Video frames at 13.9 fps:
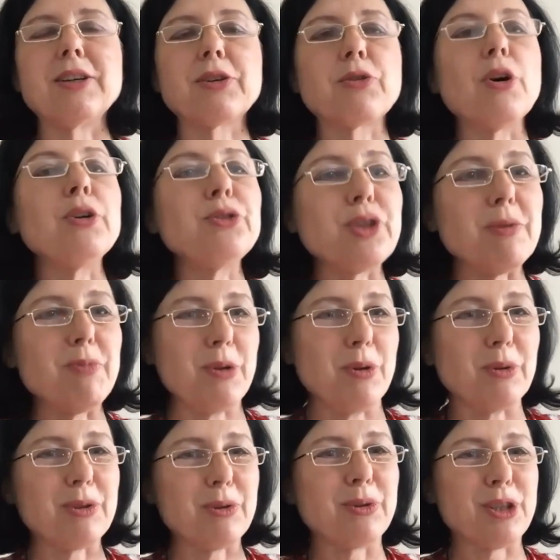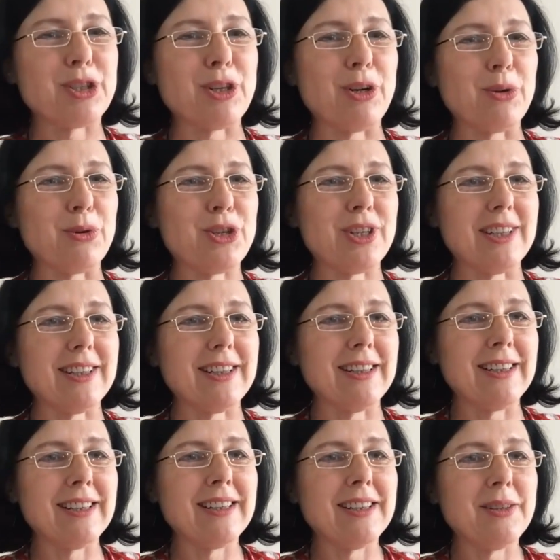contribute to the solution.
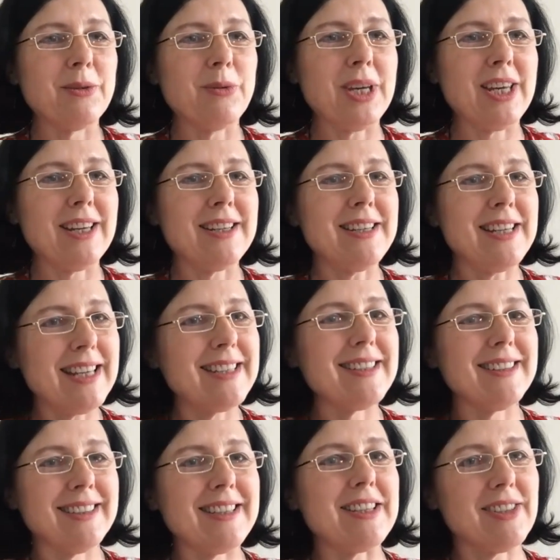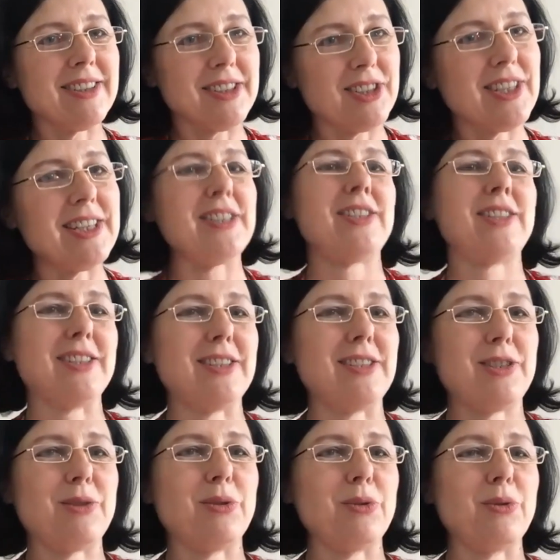We need the
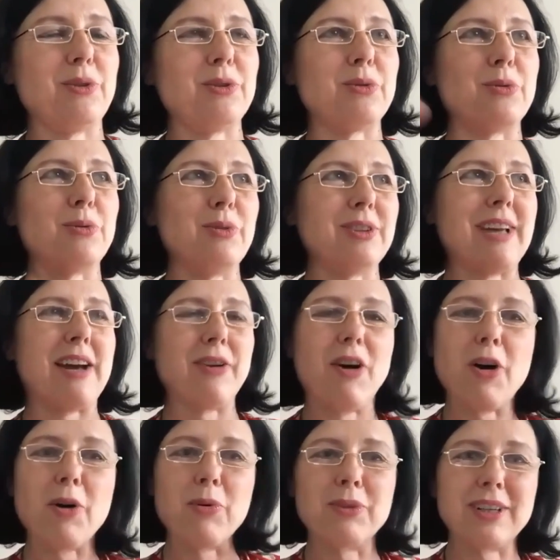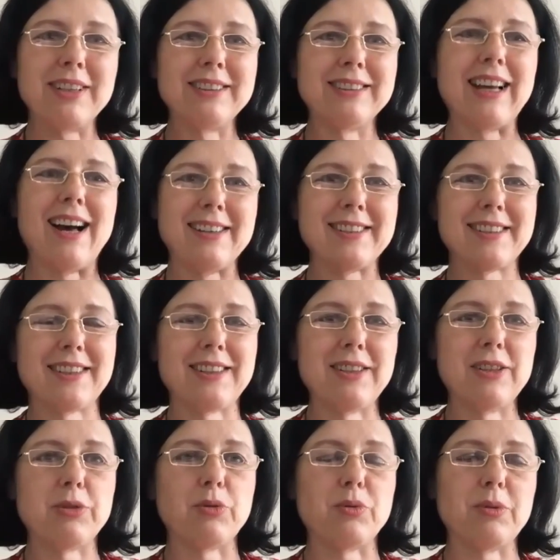citizens to do their own task,
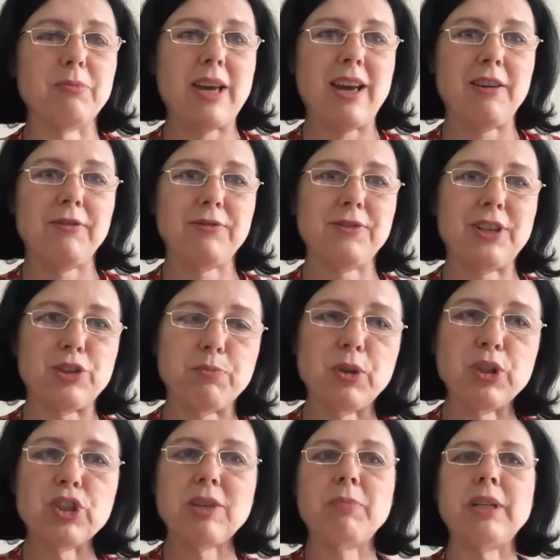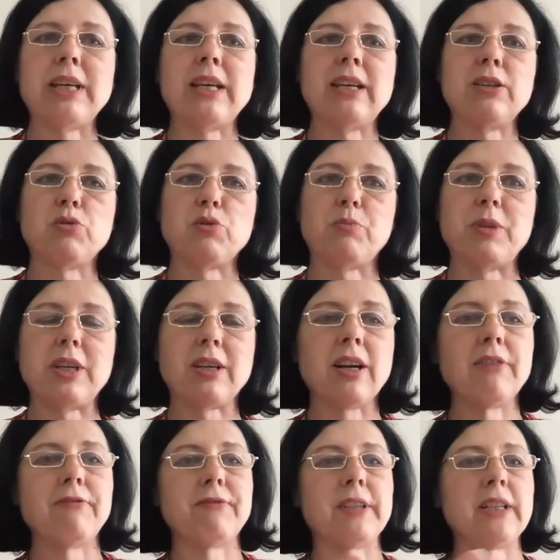to behave responsibly, to be
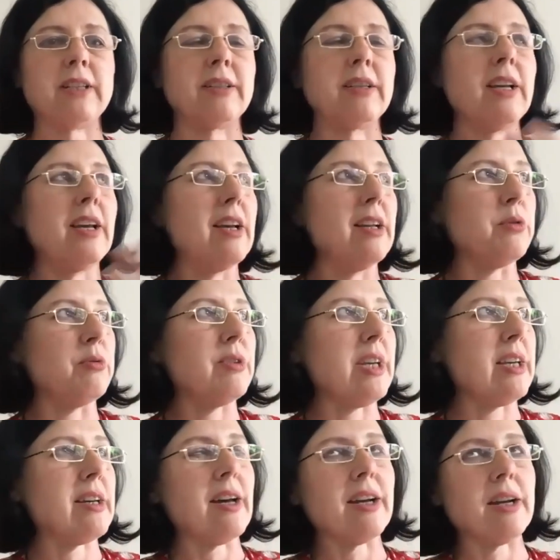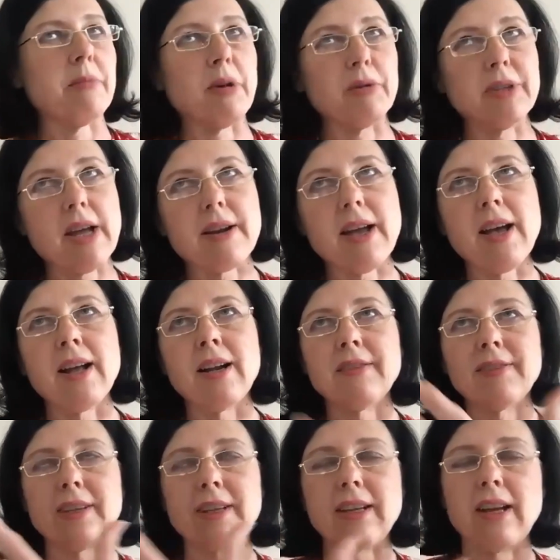careful, to take care about their health
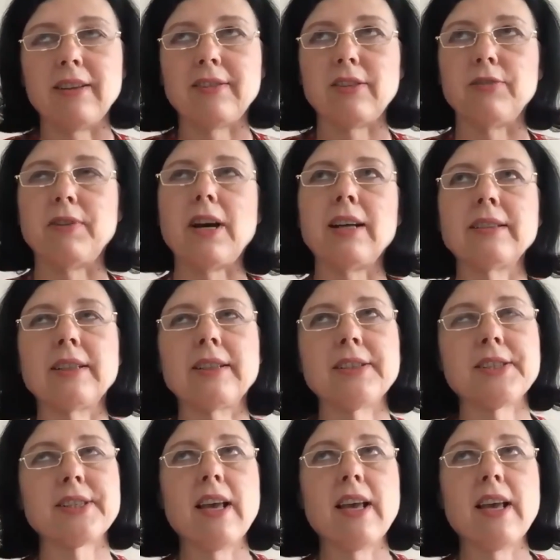and health of others.